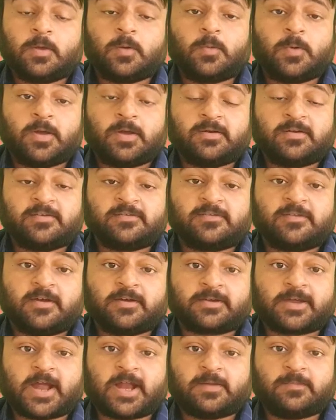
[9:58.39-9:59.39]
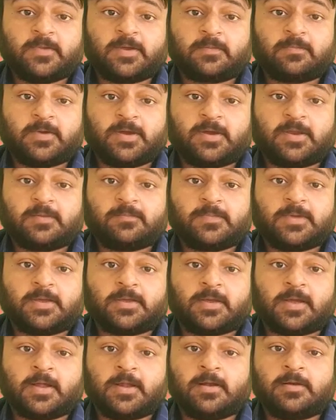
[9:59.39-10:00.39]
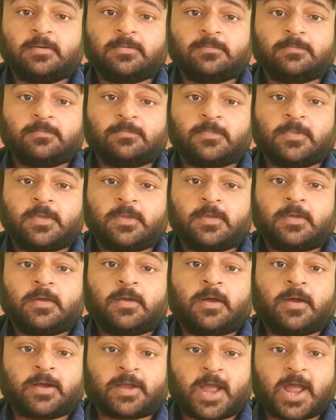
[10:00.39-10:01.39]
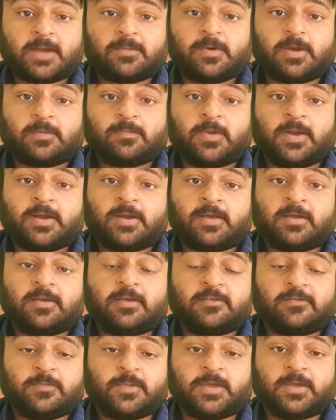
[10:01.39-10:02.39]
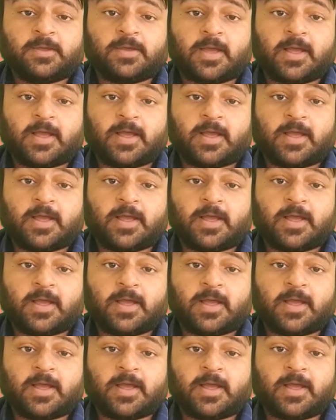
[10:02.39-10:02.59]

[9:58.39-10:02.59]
Where is the academic meeting being held? Academic meeting is being